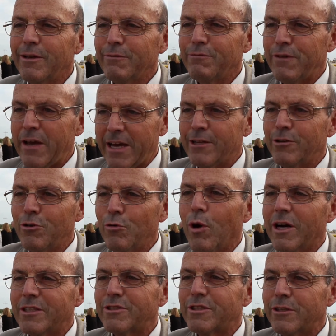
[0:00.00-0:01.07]
fan who
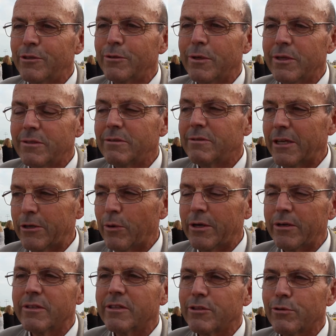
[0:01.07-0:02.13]
wants to do it. They go
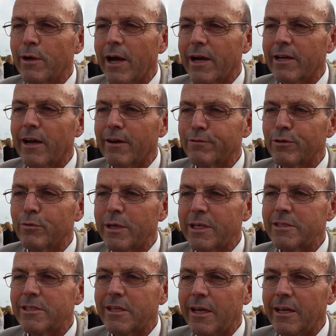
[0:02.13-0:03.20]
out on the track after
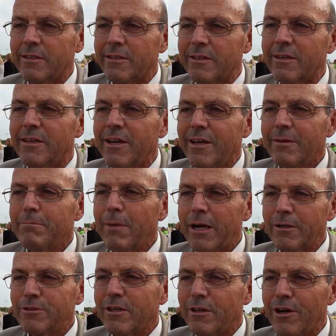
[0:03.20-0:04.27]
race 10 and
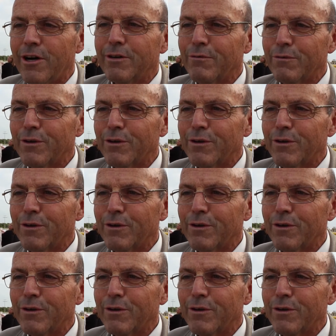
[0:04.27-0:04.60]
bounce along